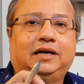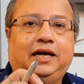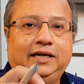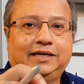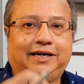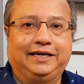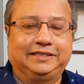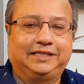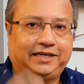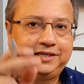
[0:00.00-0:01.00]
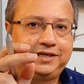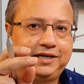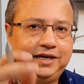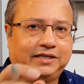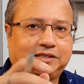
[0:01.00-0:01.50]
And guys,
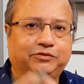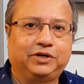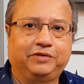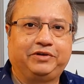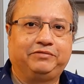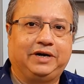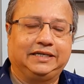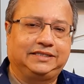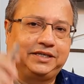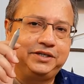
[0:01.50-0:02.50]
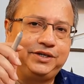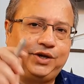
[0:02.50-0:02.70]
here is a word of advice.